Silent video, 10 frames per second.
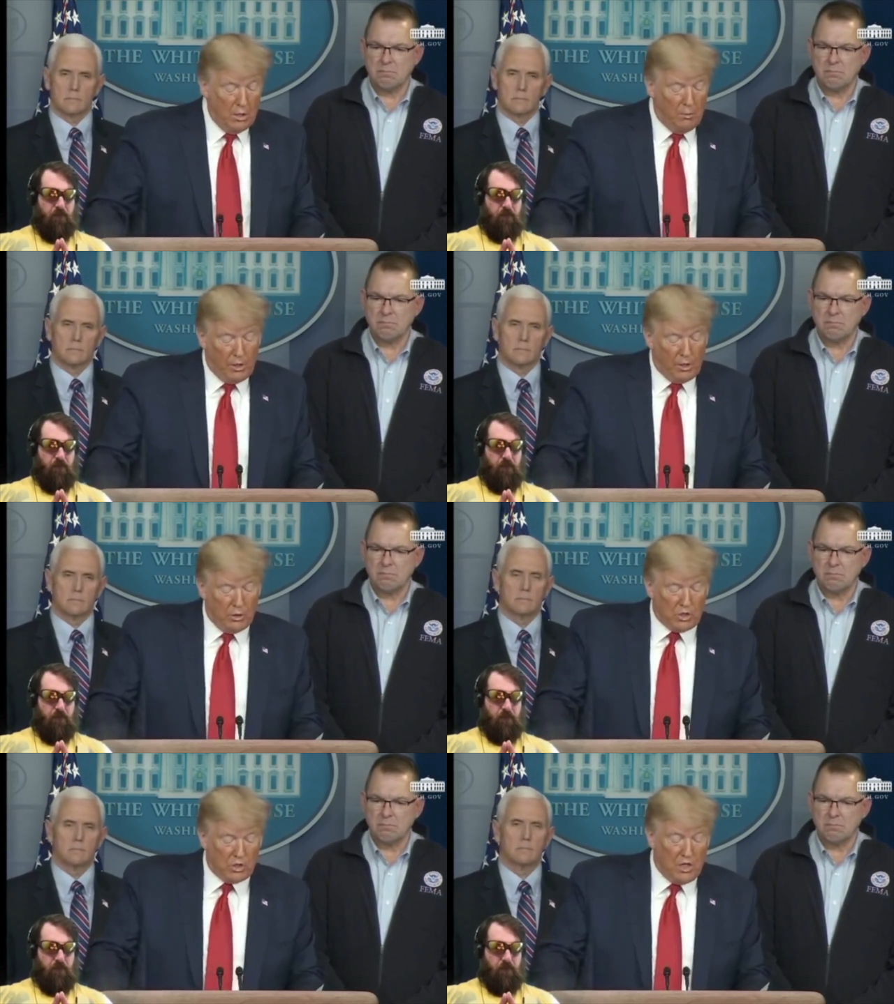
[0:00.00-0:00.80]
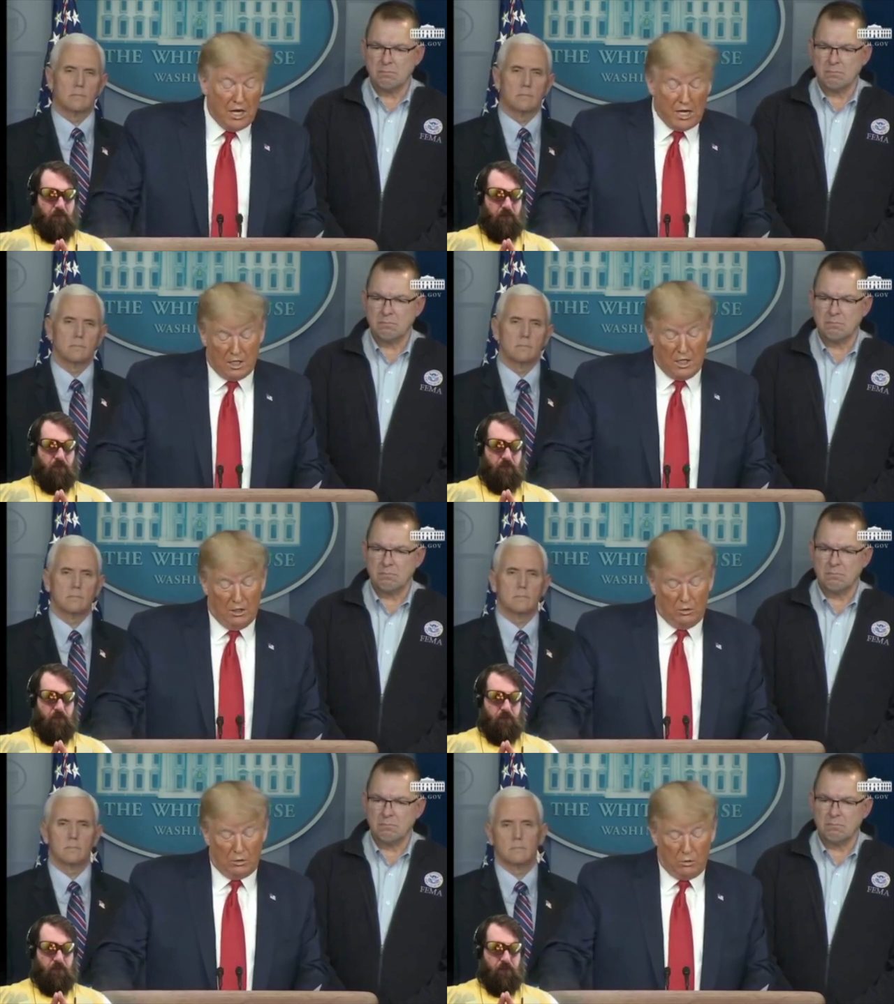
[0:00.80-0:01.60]
Speaker 1: and this is the 19th.
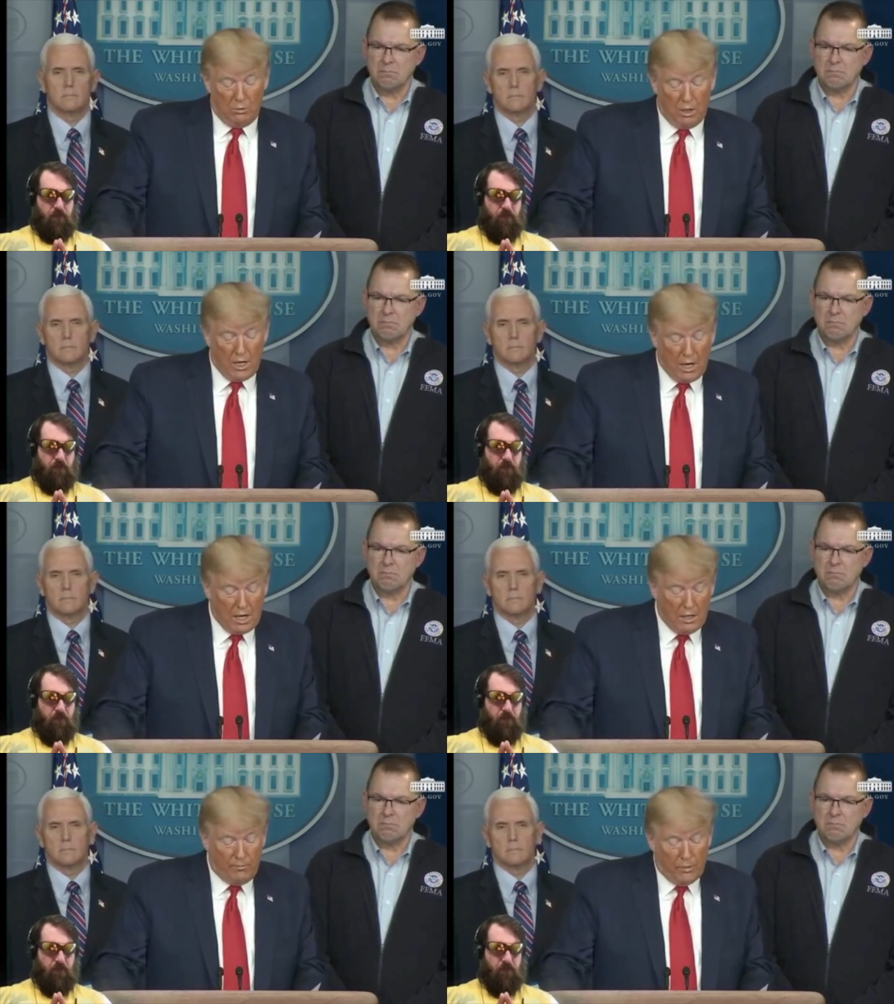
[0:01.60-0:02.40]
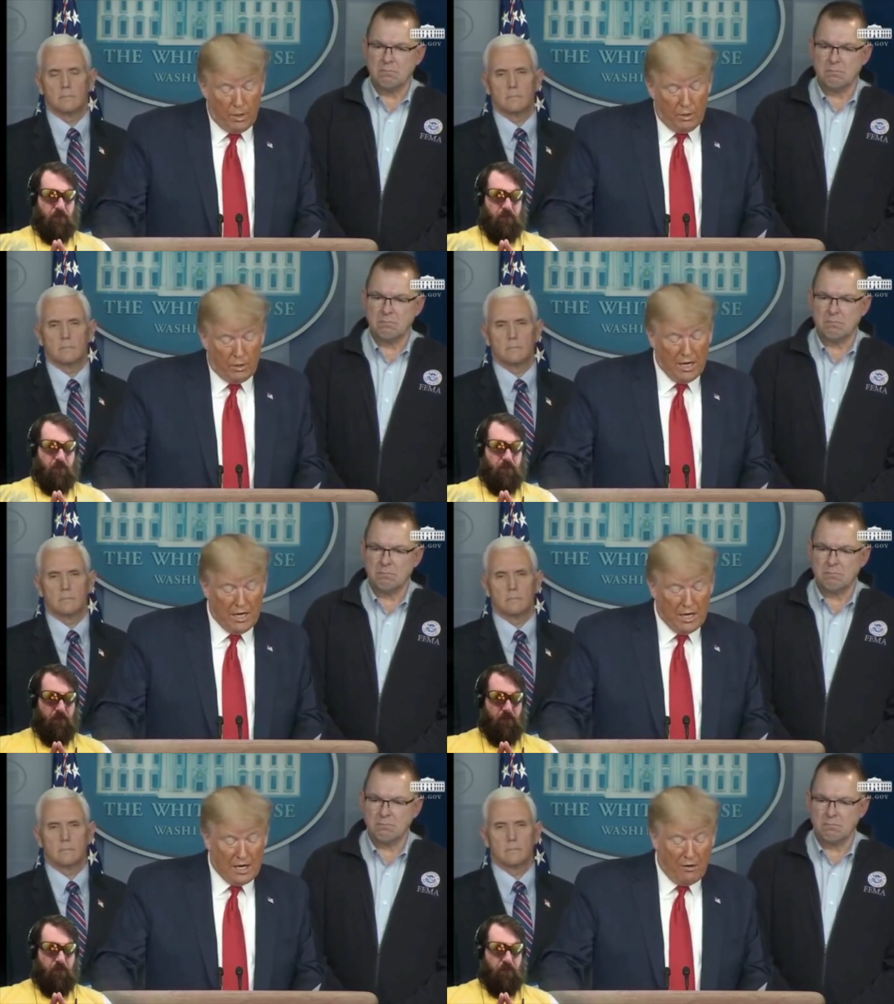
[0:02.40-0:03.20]
We had the
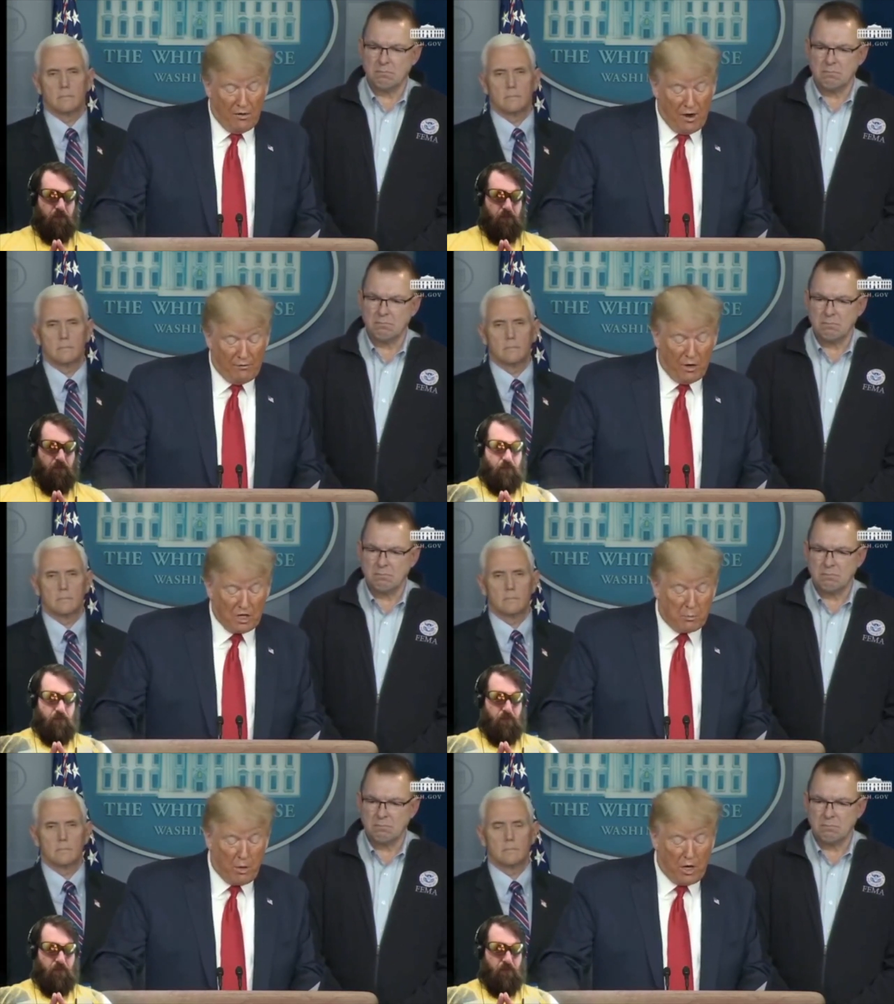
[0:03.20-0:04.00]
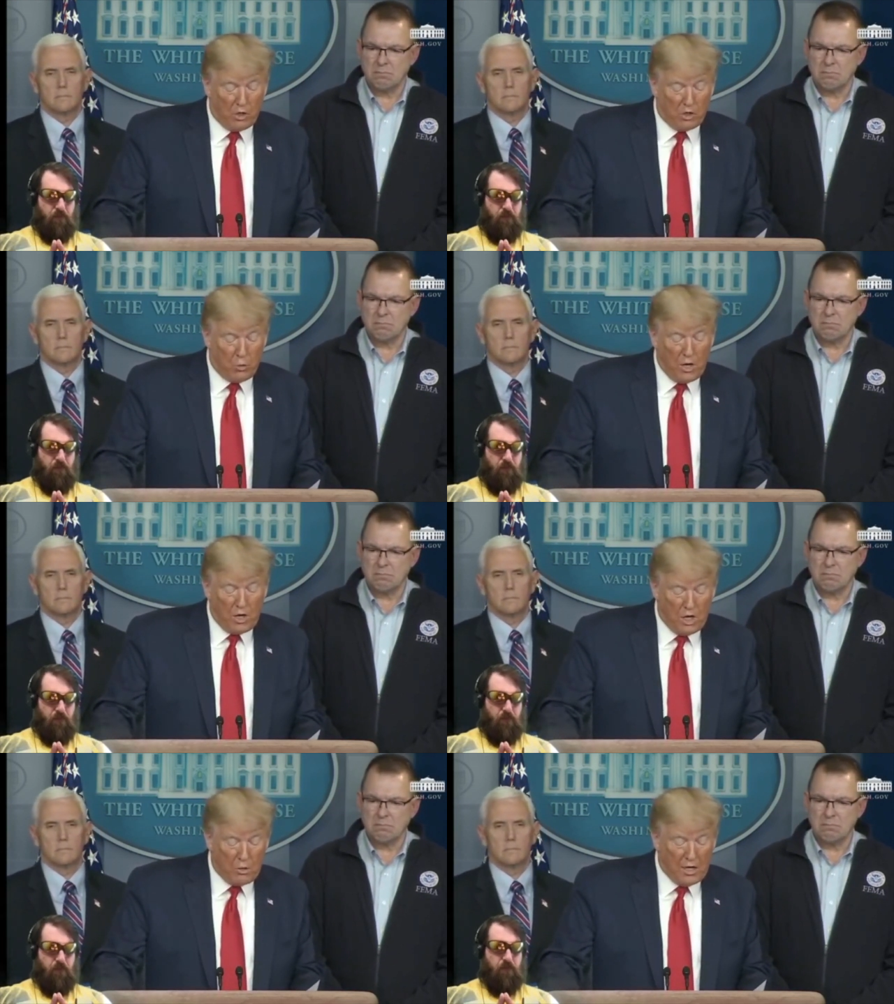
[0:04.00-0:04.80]
N95 respirators,
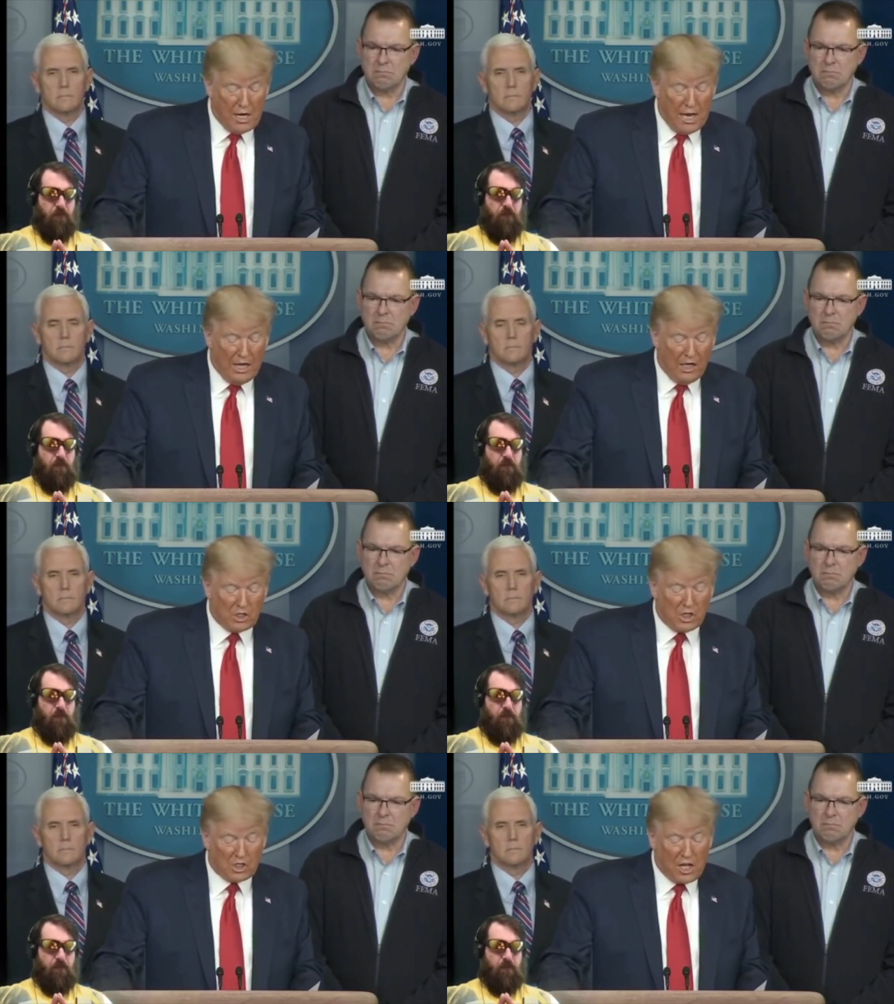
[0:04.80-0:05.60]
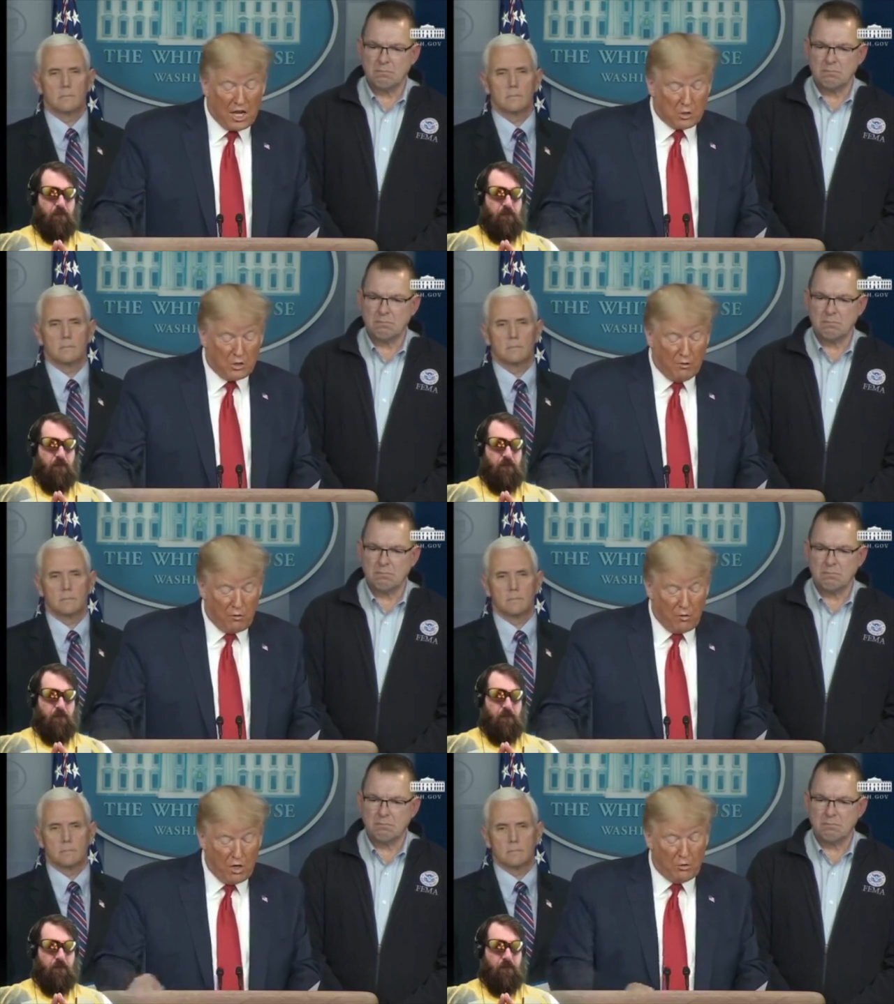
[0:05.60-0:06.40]

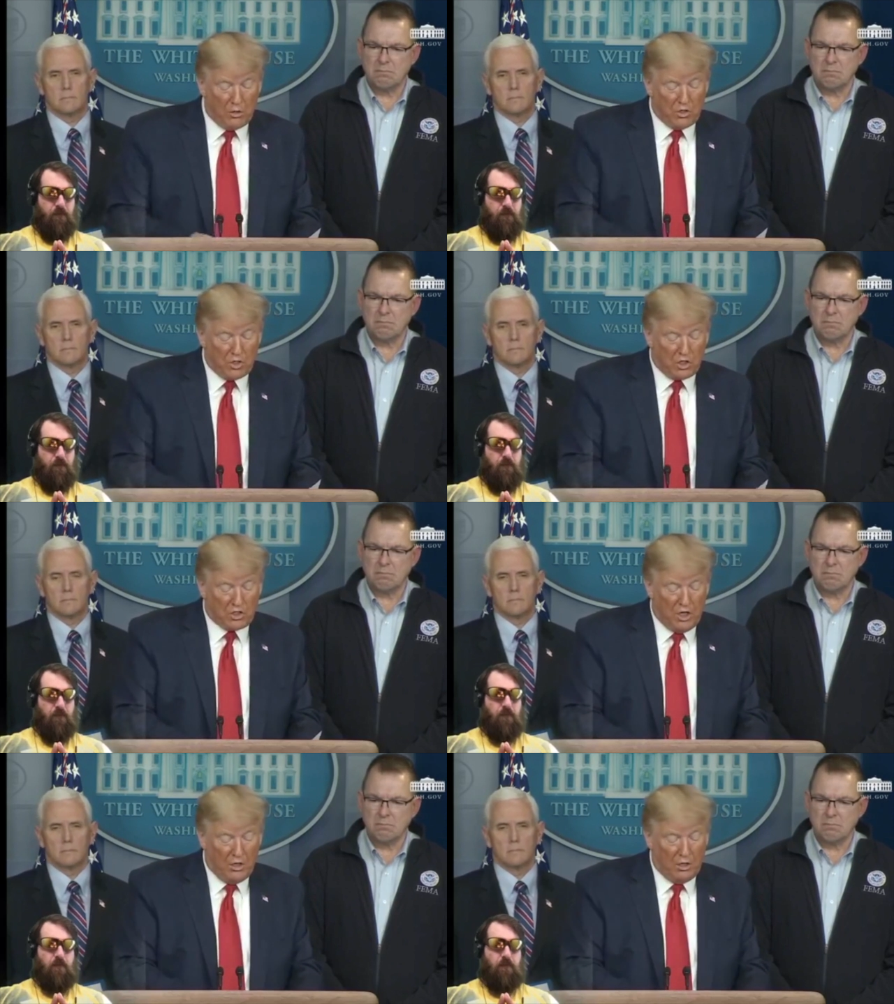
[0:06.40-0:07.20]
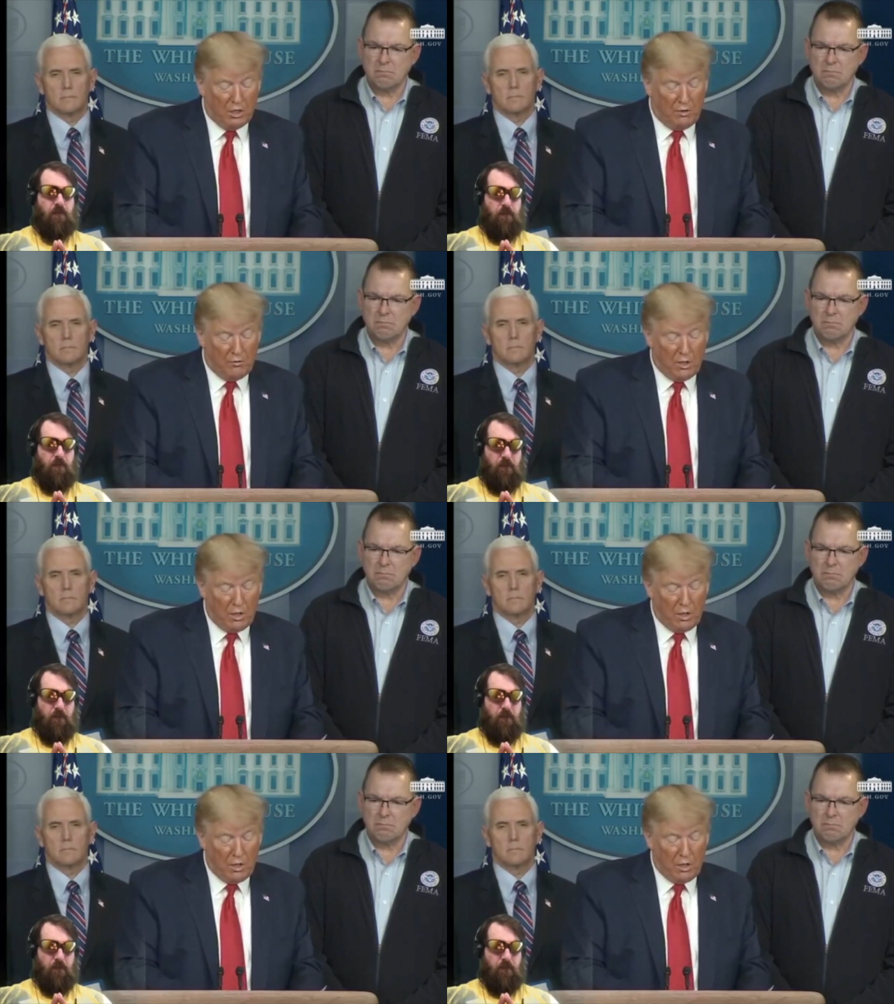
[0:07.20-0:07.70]
186,416 delivered.